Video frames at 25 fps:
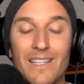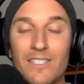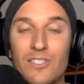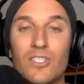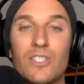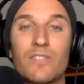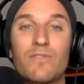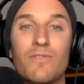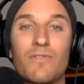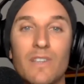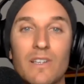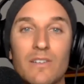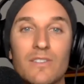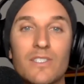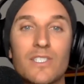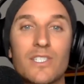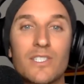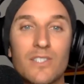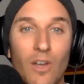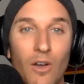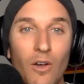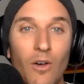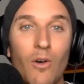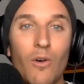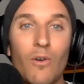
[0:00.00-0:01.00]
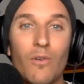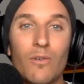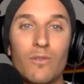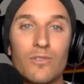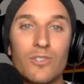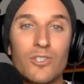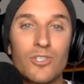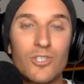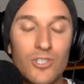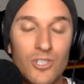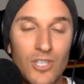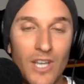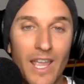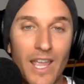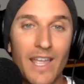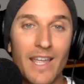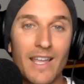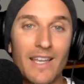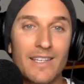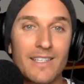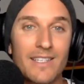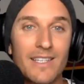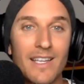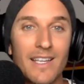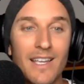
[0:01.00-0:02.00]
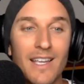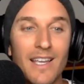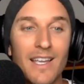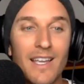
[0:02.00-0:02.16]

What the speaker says: it just feels so shit